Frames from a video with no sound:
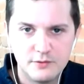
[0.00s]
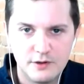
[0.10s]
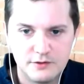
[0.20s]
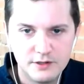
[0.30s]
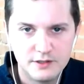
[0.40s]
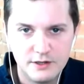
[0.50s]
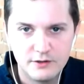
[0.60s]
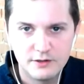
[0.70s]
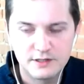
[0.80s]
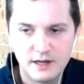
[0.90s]
continue
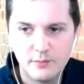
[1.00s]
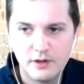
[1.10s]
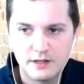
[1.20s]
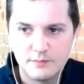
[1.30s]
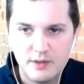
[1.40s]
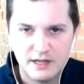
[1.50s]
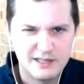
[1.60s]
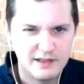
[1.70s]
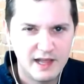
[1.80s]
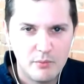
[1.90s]
to segment, it's best
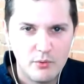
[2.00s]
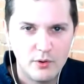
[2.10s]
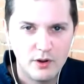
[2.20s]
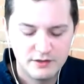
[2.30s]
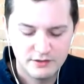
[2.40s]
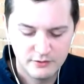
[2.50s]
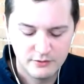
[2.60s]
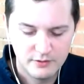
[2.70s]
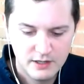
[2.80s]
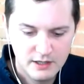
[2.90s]
at that point to
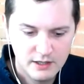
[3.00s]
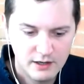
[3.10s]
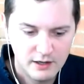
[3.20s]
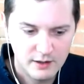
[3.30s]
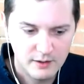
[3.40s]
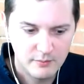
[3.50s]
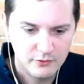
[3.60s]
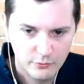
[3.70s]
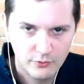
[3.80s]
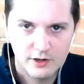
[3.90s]

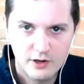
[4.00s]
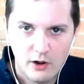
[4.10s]
really call it